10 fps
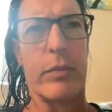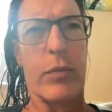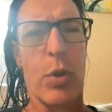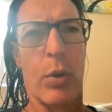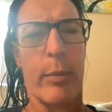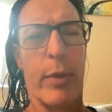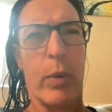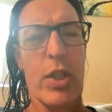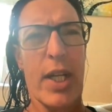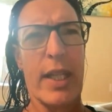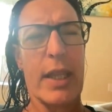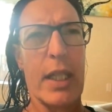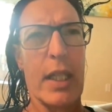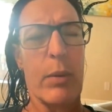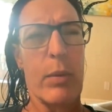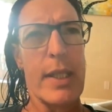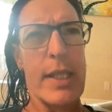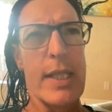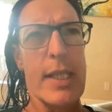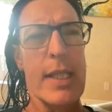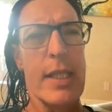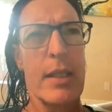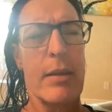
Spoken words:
tournament, which I think was